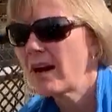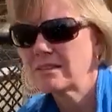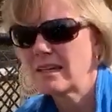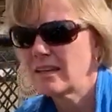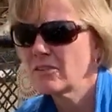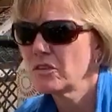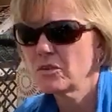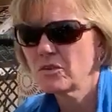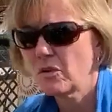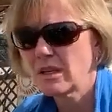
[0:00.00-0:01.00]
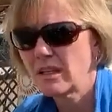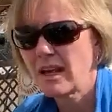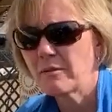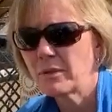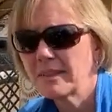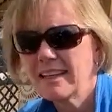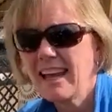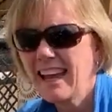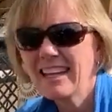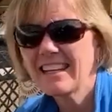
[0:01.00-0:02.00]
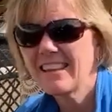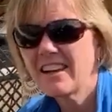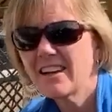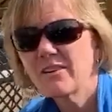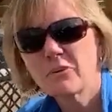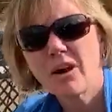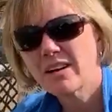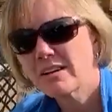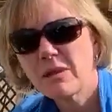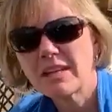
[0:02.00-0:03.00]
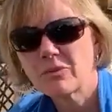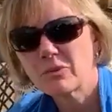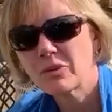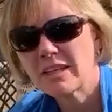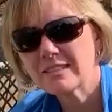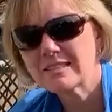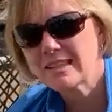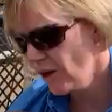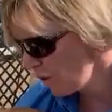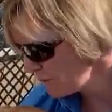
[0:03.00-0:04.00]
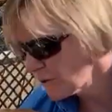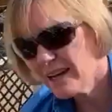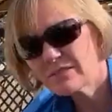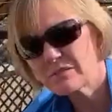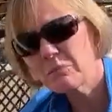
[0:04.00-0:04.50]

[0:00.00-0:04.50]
outside too soaking it up. Hang in there. We're all gonna make it through this. Hope you have some